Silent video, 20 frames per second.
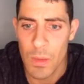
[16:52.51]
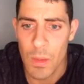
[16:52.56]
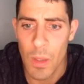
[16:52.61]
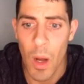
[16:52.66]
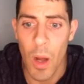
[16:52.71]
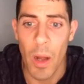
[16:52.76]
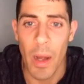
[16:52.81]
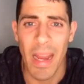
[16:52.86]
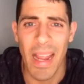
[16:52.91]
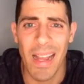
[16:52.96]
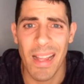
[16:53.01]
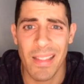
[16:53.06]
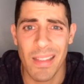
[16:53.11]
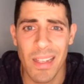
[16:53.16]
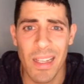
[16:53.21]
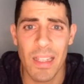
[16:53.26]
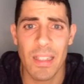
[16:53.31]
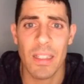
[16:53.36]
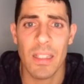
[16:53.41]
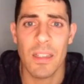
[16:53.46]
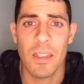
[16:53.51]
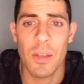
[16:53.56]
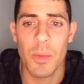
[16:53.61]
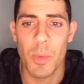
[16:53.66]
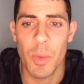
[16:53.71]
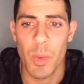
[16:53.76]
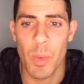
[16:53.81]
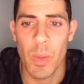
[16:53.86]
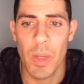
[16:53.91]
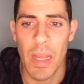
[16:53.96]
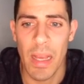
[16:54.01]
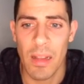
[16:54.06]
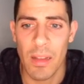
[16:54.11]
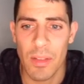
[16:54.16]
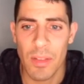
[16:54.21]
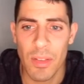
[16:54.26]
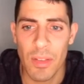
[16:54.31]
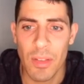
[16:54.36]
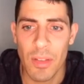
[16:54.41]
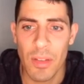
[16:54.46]
All right, I think I need to go into
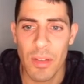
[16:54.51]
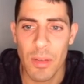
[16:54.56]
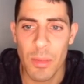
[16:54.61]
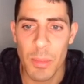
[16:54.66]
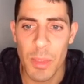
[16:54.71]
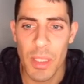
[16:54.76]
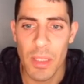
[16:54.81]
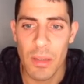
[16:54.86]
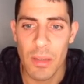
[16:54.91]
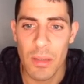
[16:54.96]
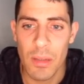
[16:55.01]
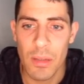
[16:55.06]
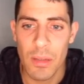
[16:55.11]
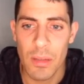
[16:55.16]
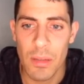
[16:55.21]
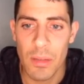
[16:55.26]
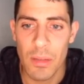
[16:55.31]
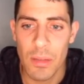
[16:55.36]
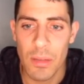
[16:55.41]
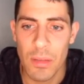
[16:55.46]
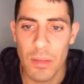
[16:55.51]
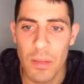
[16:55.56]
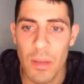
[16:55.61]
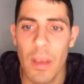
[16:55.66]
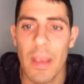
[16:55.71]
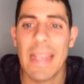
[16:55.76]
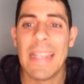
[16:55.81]
analysis here because,